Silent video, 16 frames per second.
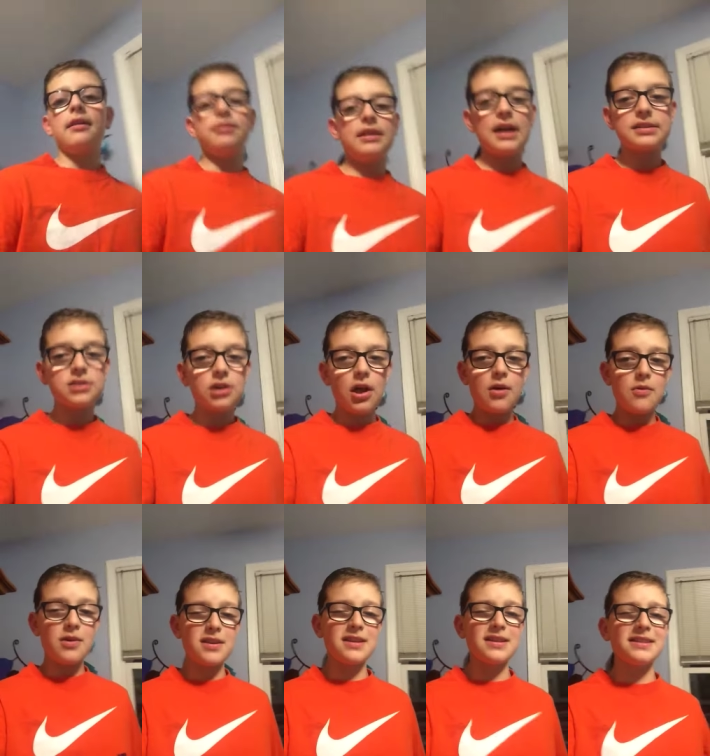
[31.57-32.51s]
That's all I
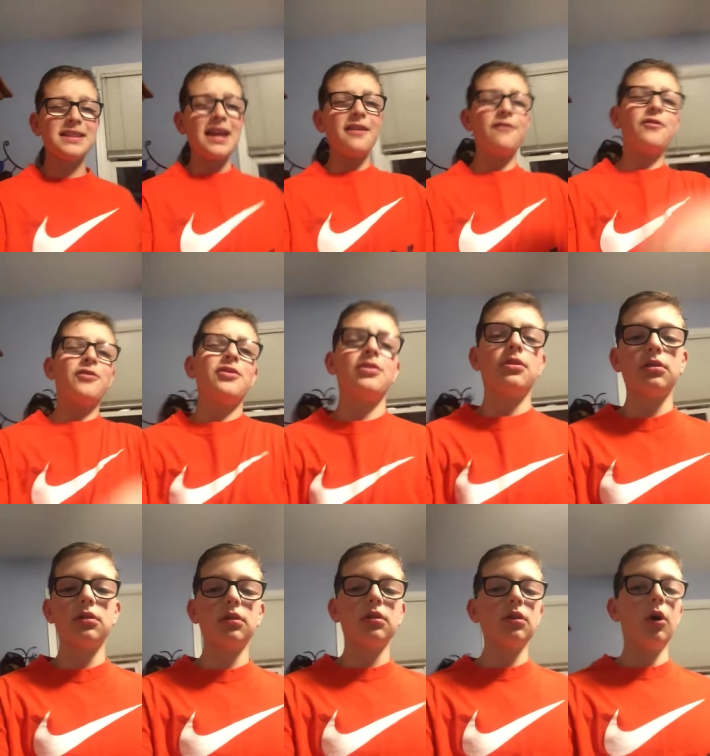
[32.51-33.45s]
wanted to say for.
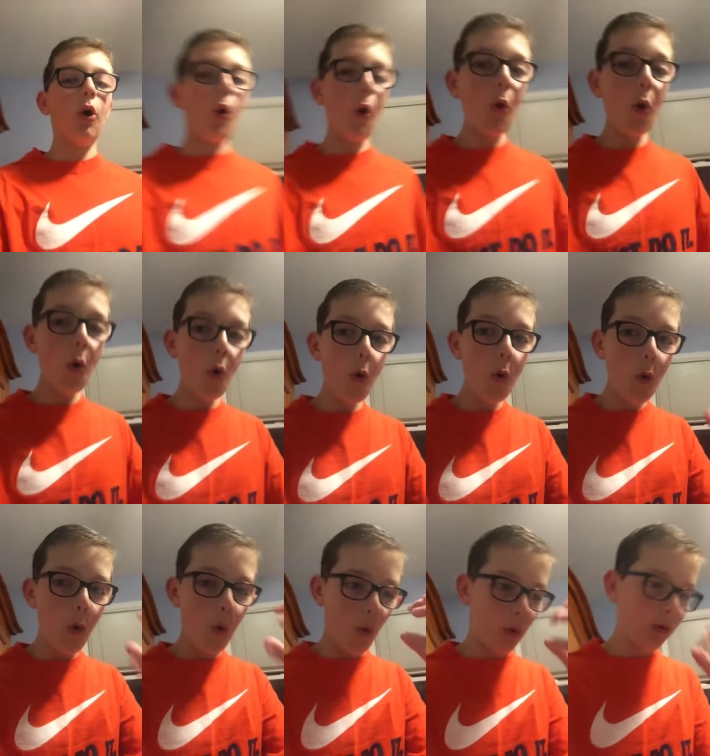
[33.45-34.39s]

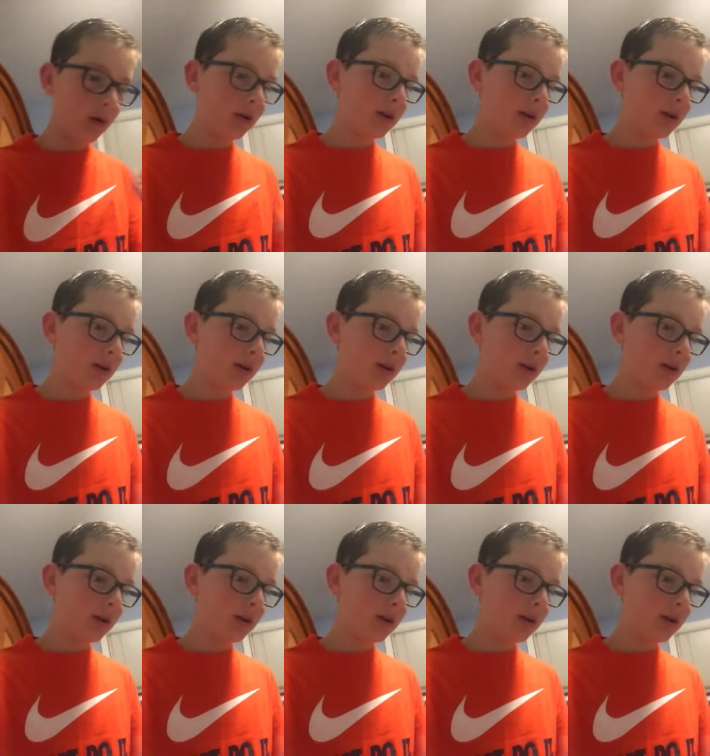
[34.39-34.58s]
Oh!